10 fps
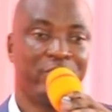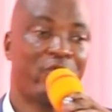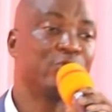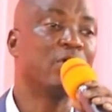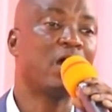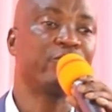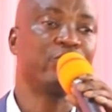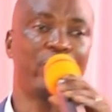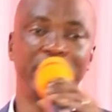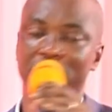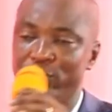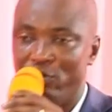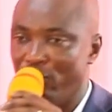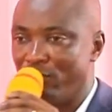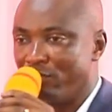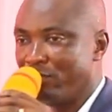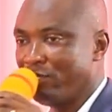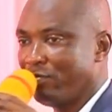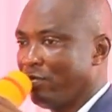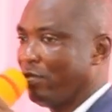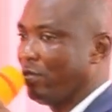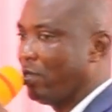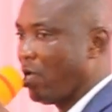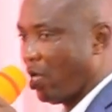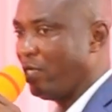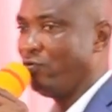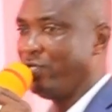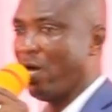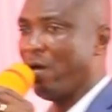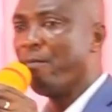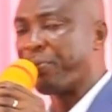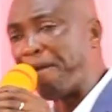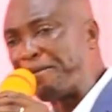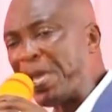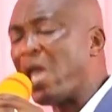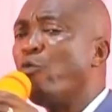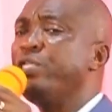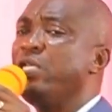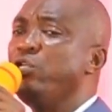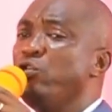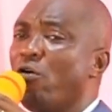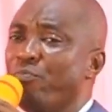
before you have your wedding. No. Hallelujah. Prepare within